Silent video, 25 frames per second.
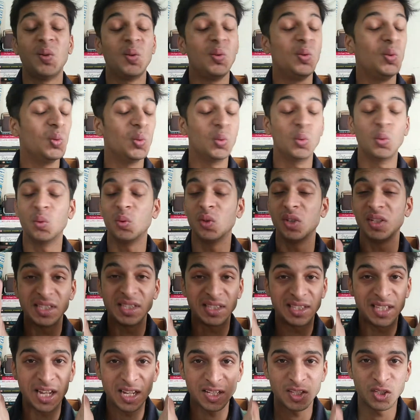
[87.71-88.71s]
No,
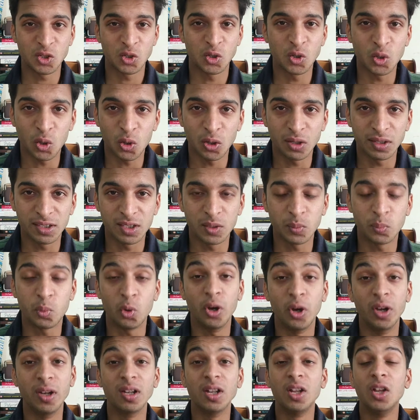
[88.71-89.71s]
that's not the
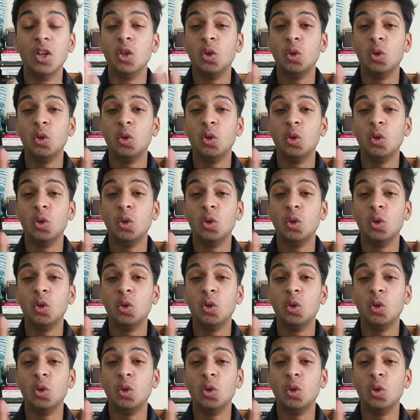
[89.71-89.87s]
point.